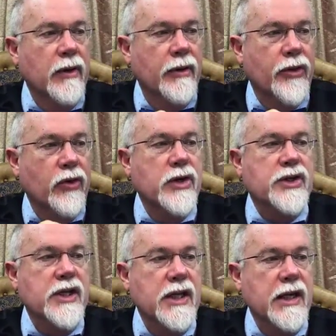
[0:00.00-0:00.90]

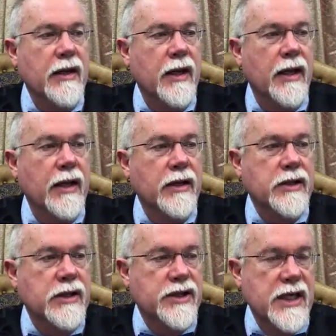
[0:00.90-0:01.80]
authority
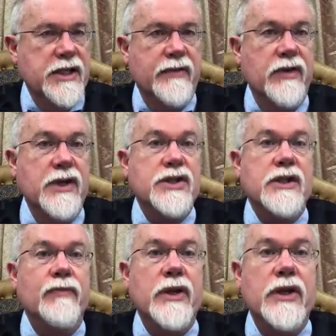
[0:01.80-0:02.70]
and decisiveness